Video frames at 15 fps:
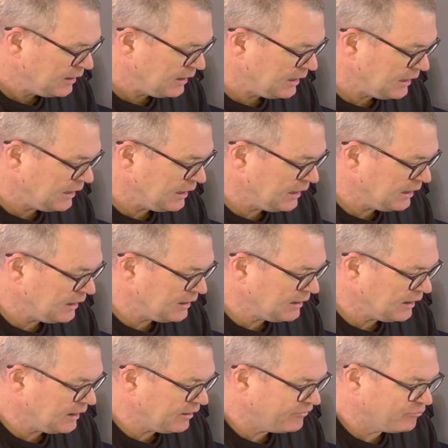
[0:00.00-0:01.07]
And
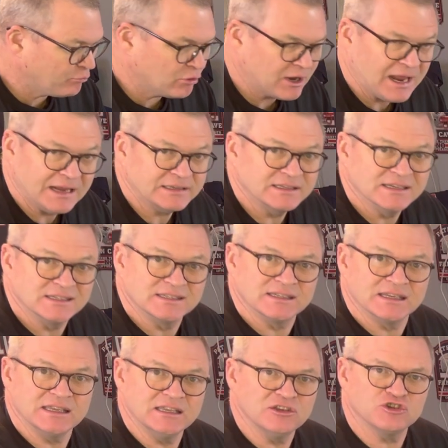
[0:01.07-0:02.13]
I've
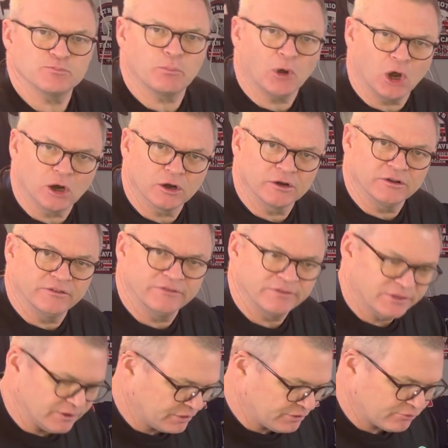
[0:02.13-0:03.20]
practiced each part
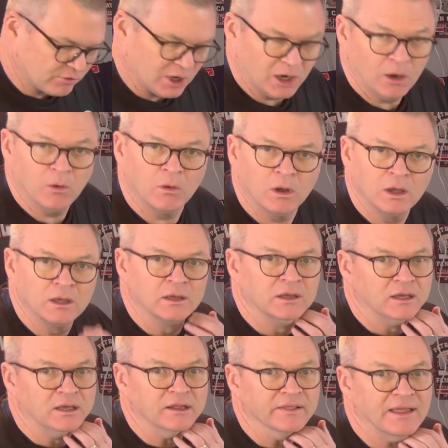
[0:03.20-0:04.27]
of the throw
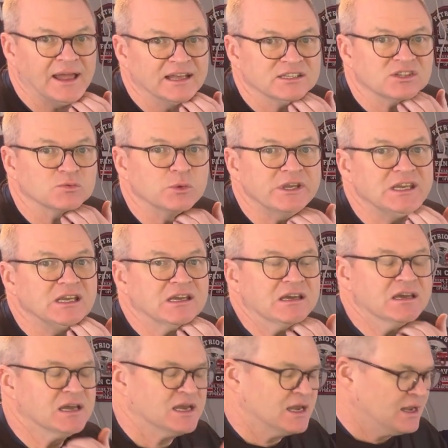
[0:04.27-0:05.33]
last week